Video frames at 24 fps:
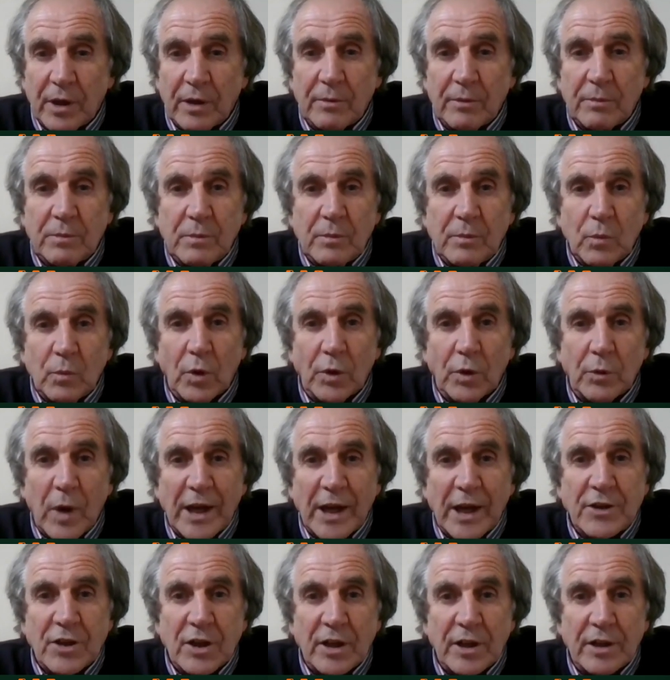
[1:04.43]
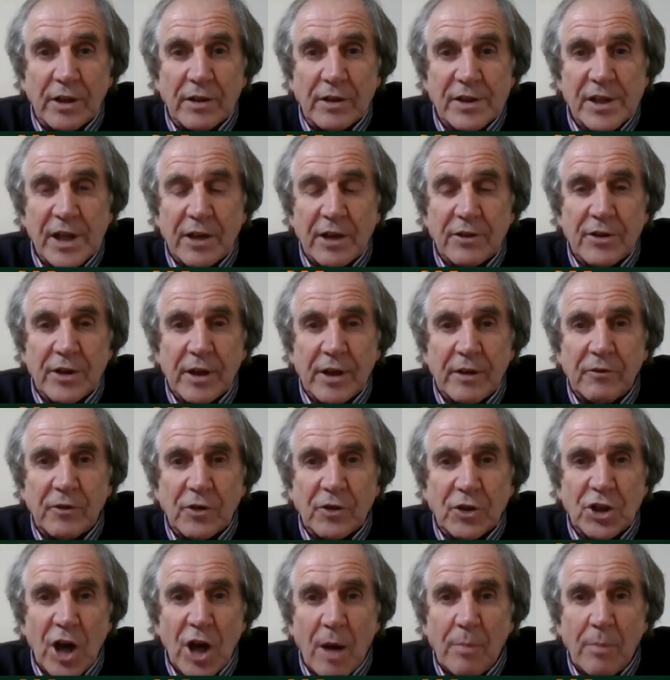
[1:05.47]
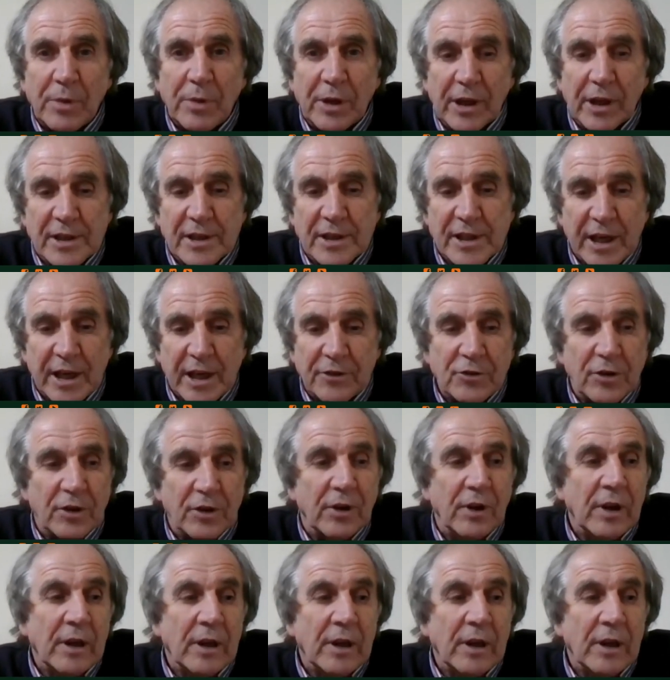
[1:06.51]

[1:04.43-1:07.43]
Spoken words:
where one went on a Saturday for shopping, etc.